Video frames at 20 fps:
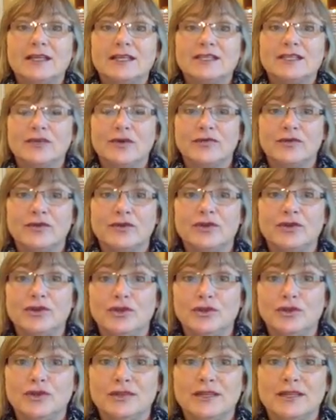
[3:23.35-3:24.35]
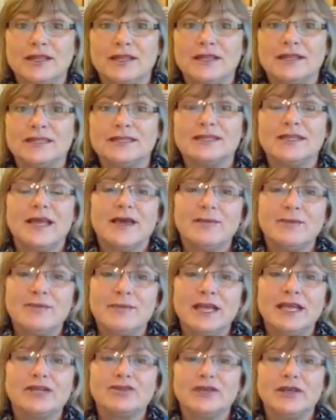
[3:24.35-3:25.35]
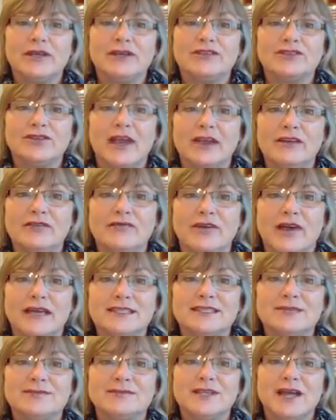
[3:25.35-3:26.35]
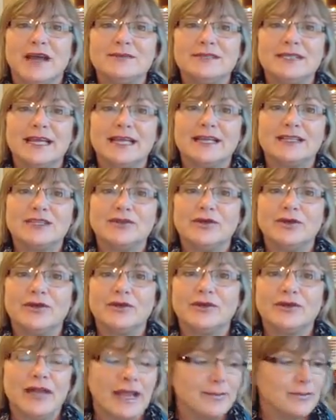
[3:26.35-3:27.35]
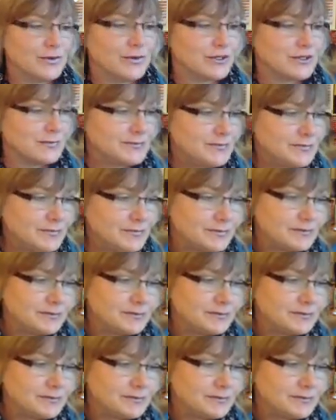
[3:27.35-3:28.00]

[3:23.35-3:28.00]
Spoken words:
So if you're new to this, make sure you try and find some time to get to know your neighbors.